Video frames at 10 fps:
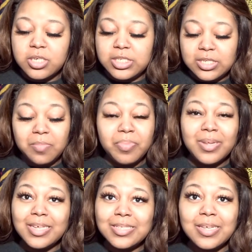It's
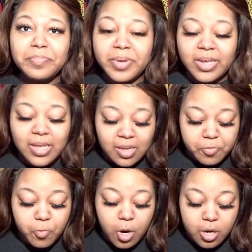simplistic, but
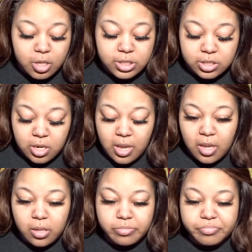it works. Like,